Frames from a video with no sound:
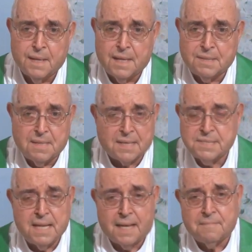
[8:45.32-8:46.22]
It
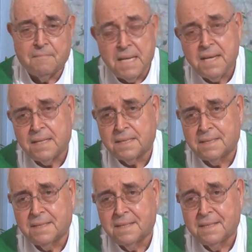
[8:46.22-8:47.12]
does not mean
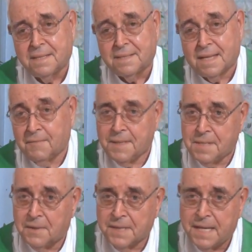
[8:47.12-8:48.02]
that we
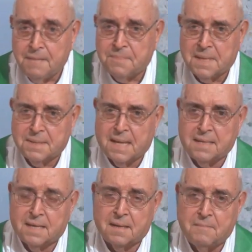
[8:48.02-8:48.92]
don't keep the
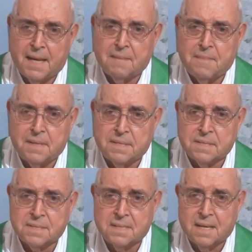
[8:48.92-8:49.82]
10
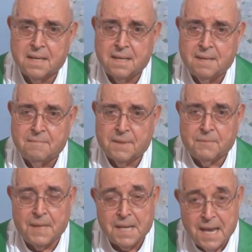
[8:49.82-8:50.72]
Commandments, but
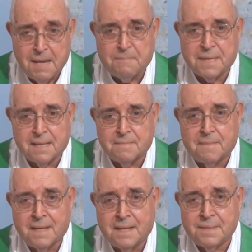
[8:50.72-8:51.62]
we keep them
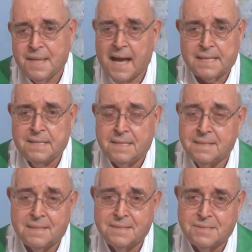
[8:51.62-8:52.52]
not
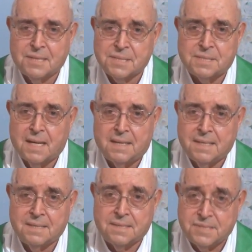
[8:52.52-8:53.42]
just
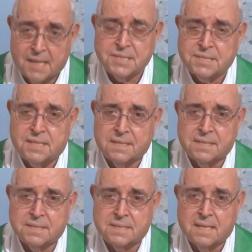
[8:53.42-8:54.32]
in
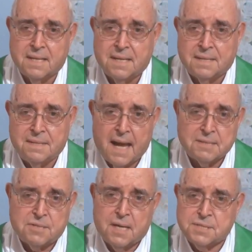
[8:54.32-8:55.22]
justice,
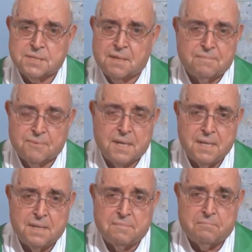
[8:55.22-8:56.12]
not just
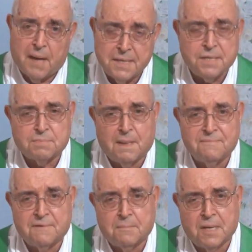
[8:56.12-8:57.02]
afraid of punishment
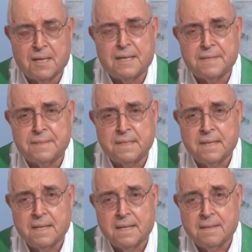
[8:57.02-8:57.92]
from God,
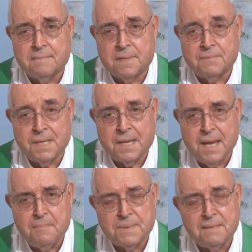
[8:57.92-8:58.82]
but we
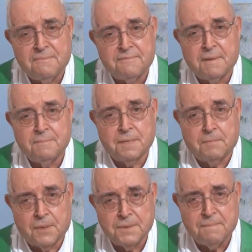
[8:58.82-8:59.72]
keep them from the
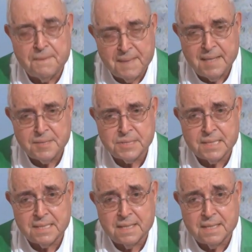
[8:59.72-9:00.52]
motivation